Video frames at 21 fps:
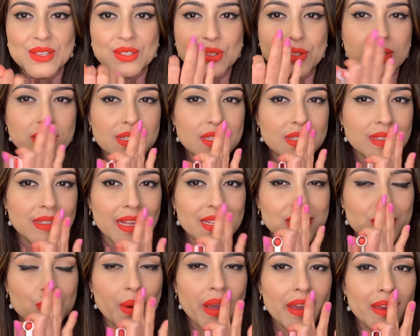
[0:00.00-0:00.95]
So
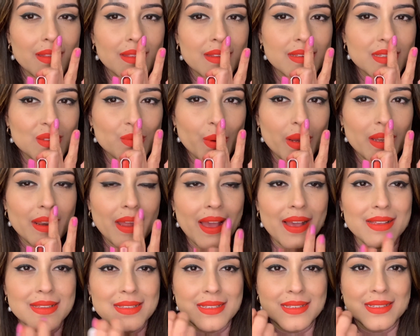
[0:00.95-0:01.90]
that's why this one
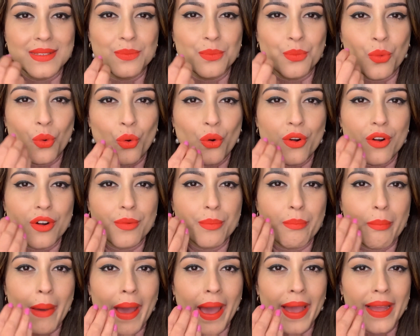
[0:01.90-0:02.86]
has this more
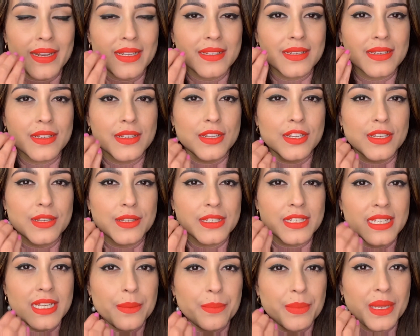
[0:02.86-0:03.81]
matte,
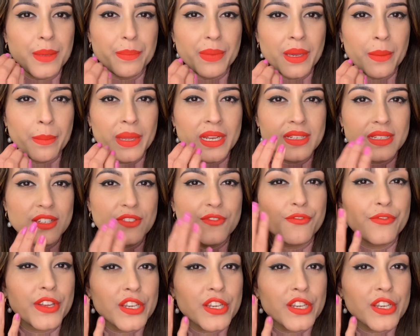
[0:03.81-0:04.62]
deeply pigmented